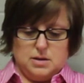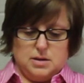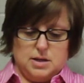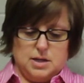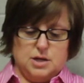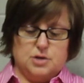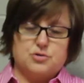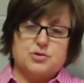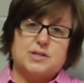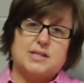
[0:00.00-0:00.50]

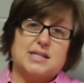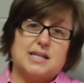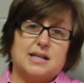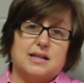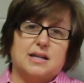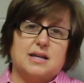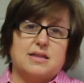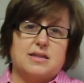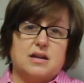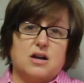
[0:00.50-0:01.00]

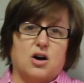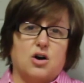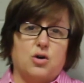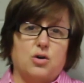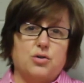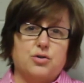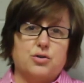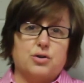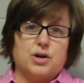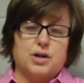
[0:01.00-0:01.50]
Interestingly, the
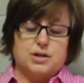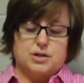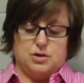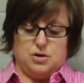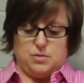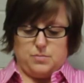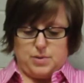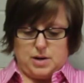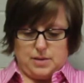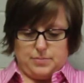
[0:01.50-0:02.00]
older
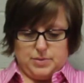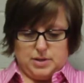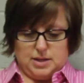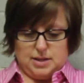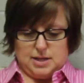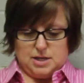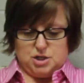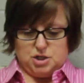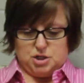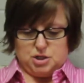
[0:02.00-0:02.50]
adult
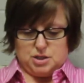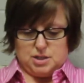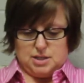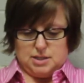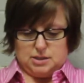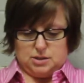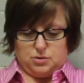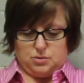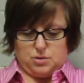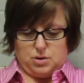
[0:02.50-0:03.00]
population
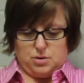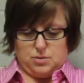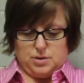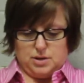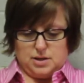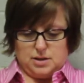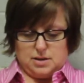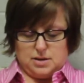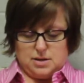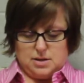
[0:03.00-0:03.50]
is
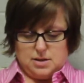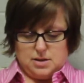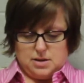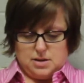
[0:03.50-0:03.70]
growing.